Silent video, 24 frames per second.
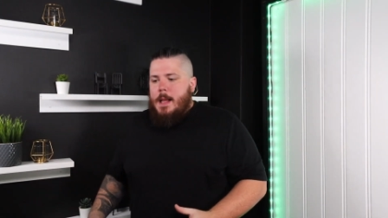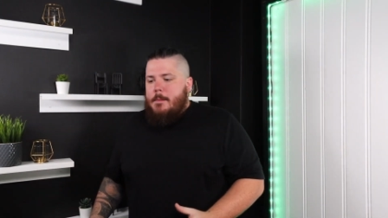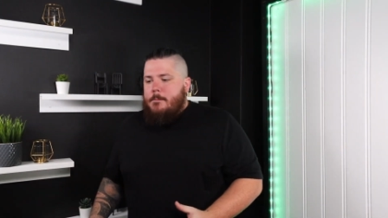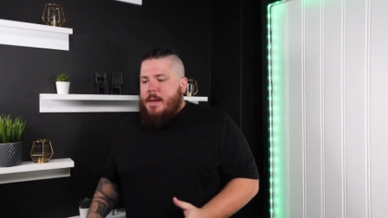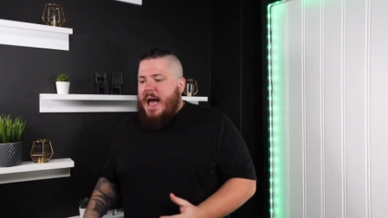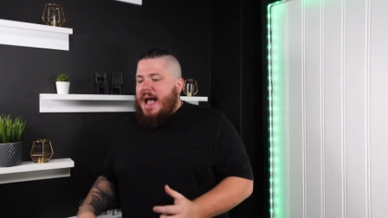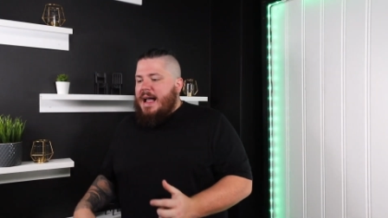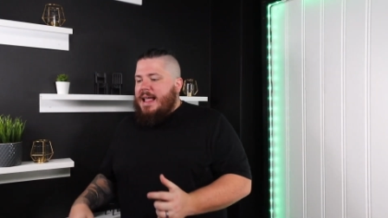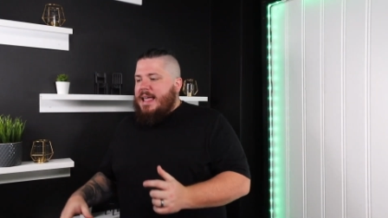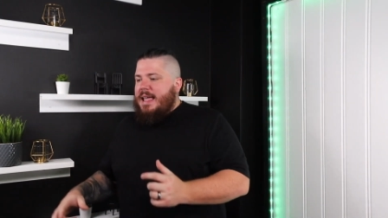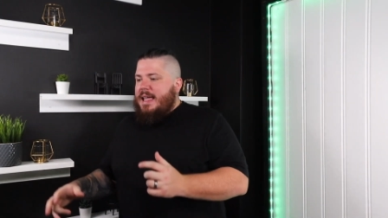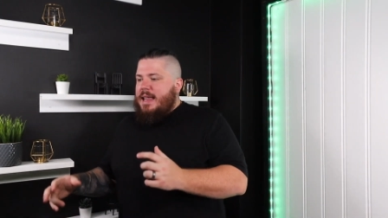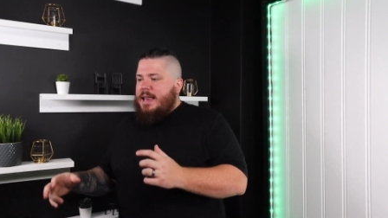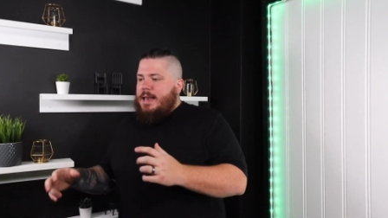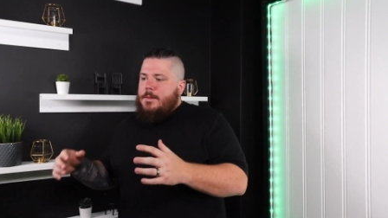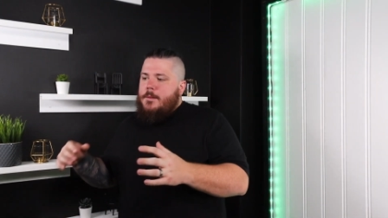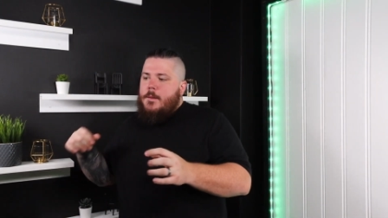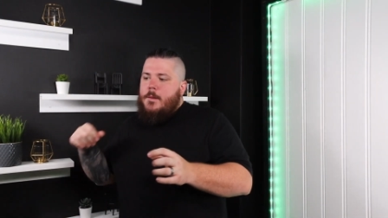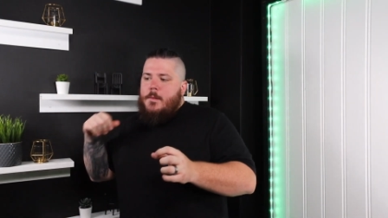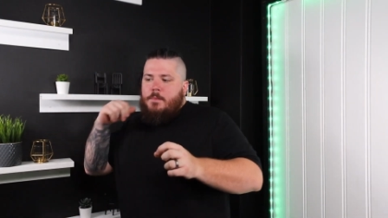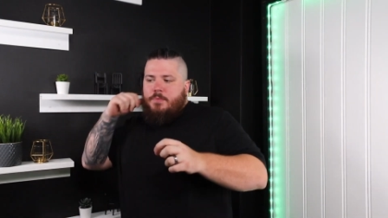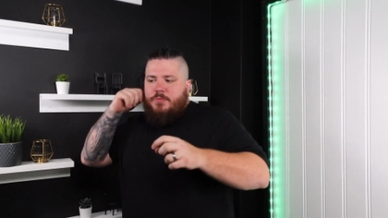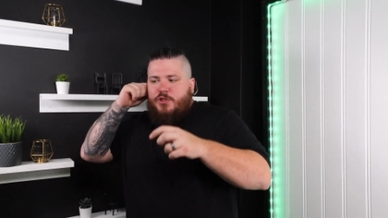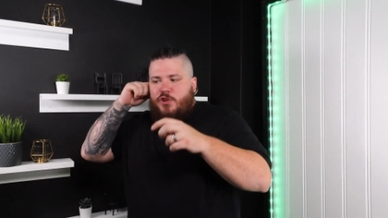back
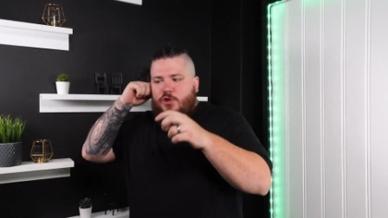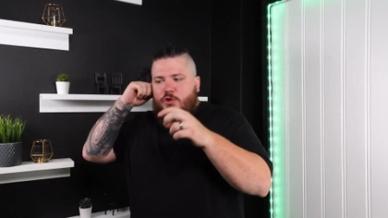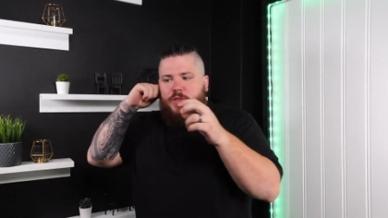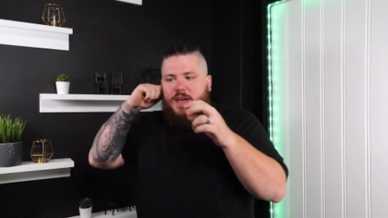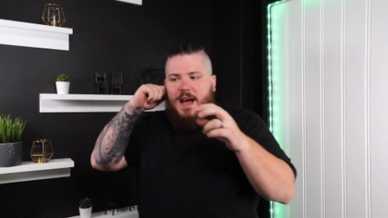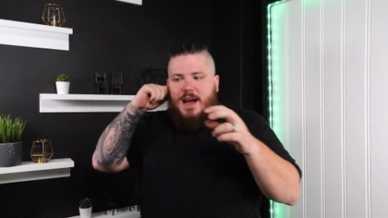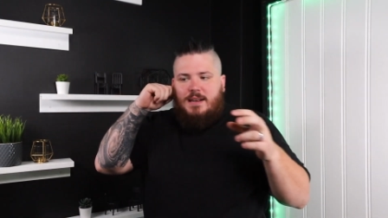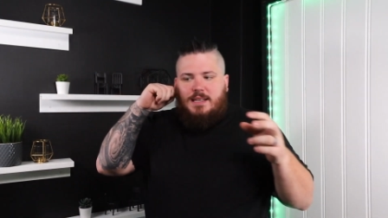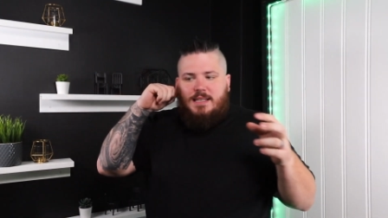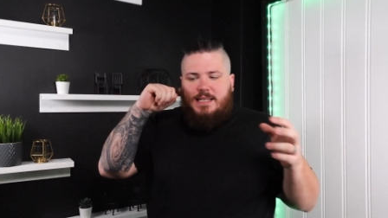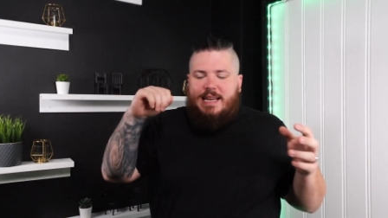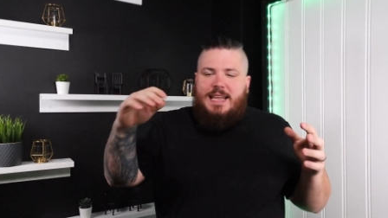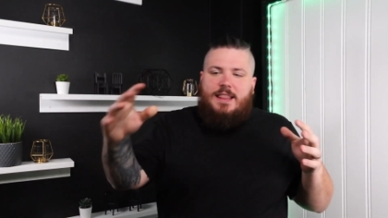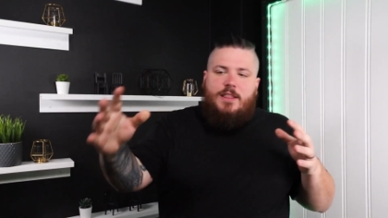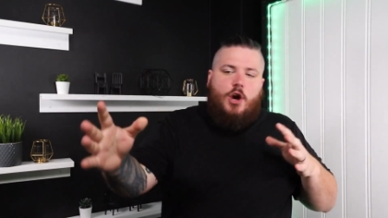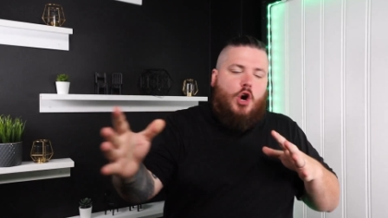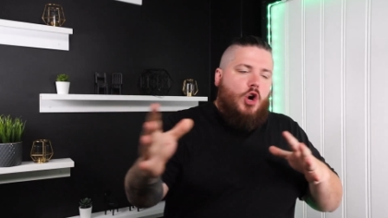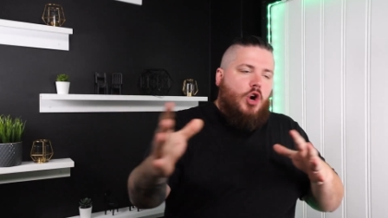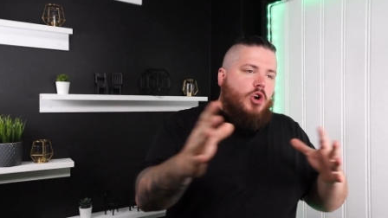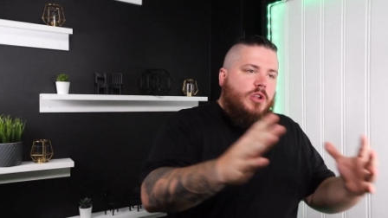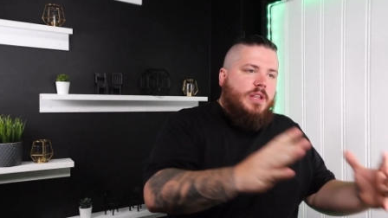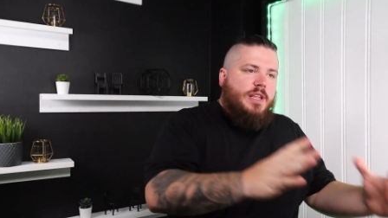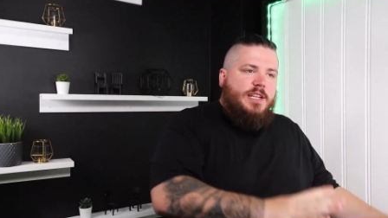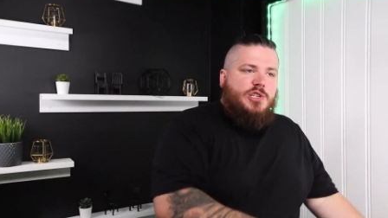in 2000 in the
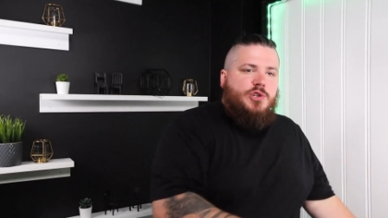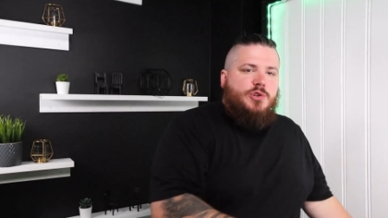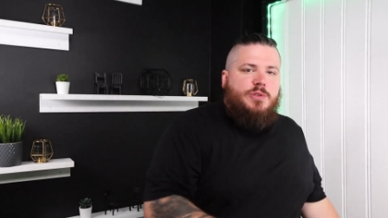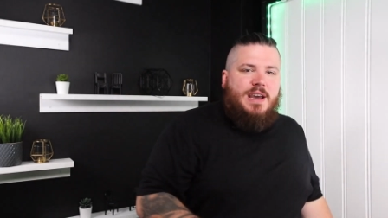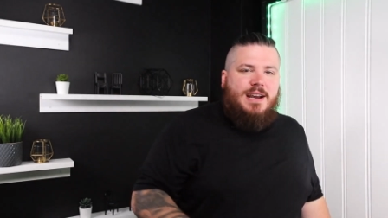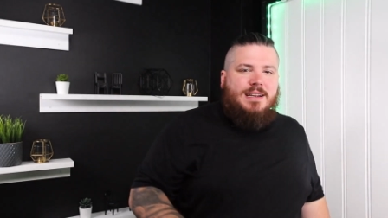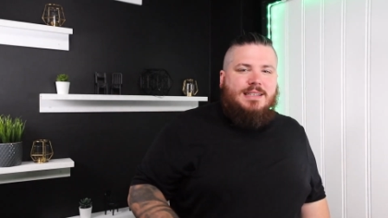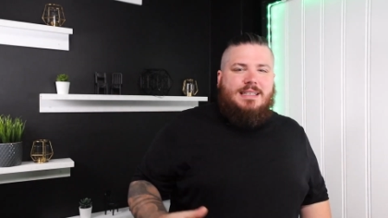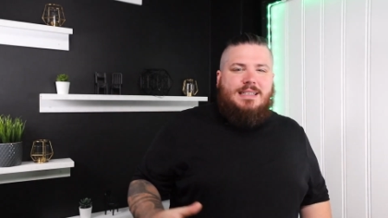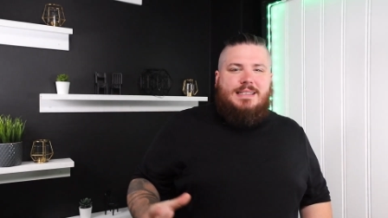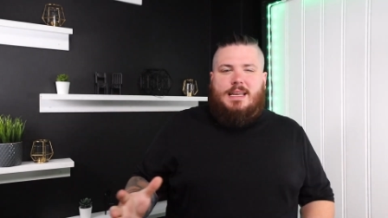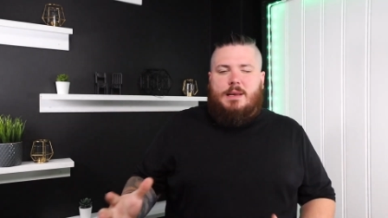early 2000s